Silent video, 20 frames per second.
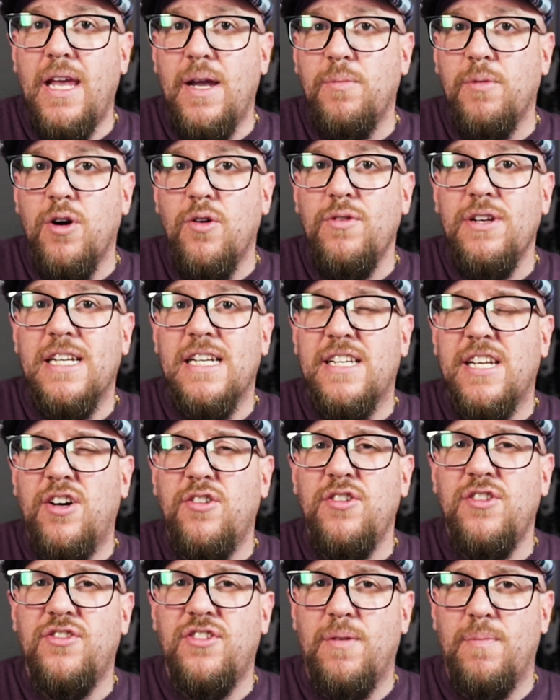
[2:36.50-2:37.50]
I'm going to
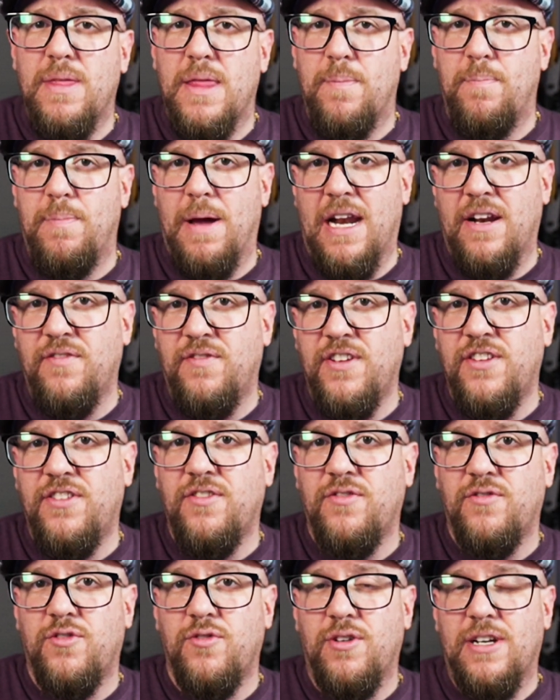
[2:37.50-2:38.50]
tell you some of the
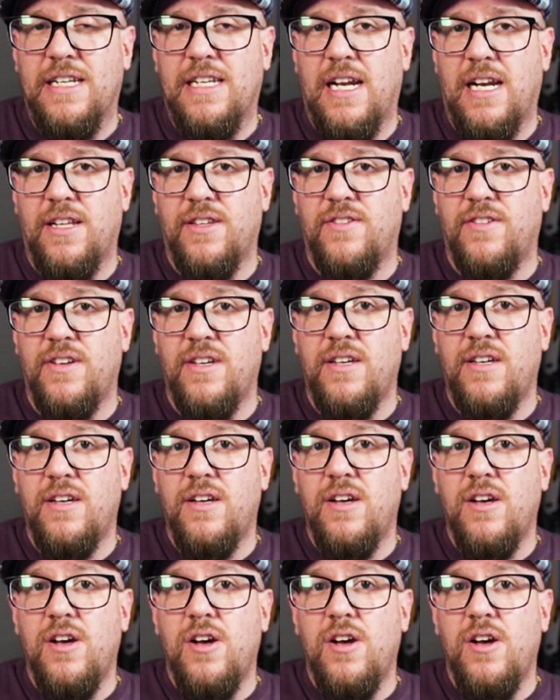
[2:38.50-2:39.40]
benefits of joint tenancy,